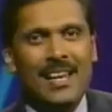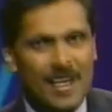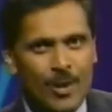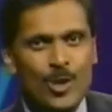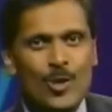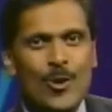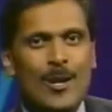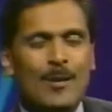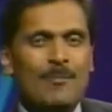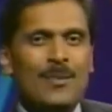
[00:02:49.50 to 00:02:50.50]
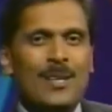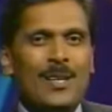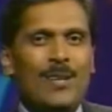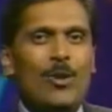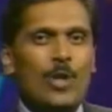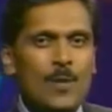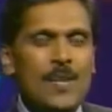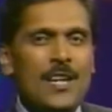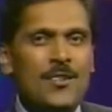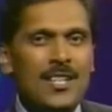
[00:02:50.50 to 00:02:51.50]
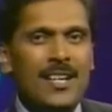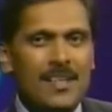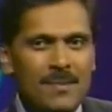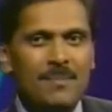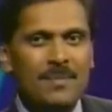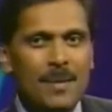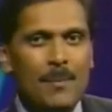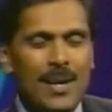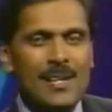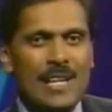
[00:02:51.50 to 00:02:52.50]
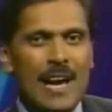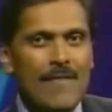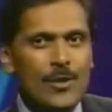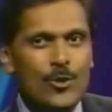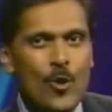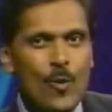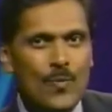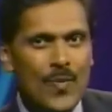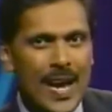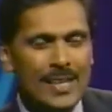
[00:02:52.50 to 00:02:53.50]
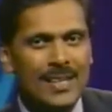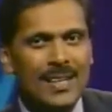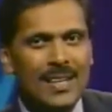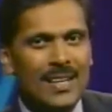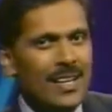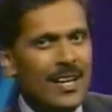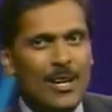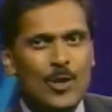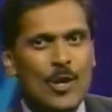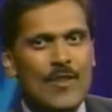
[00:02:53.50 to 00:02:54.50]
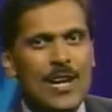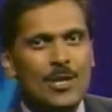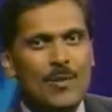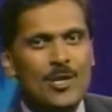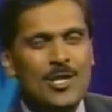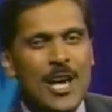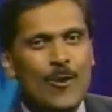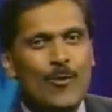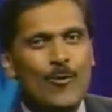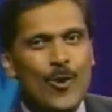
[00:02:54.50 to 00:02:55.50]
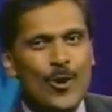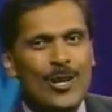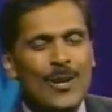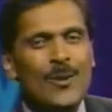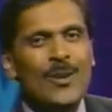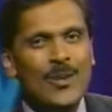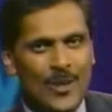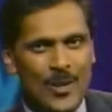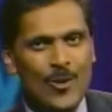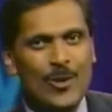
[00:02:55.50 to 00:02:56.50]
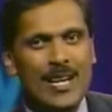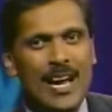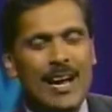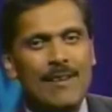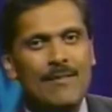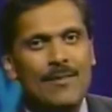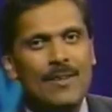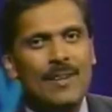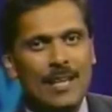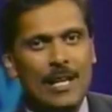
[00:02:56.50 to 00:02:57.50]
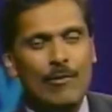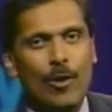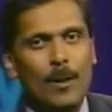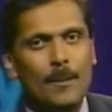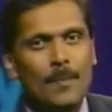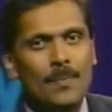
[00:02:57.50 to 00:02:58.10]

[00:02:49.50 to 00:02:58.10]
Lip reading: And he understood, looked at me and said, apparently I've assumed that unless you have an ultimate standard of good, you don't have evil.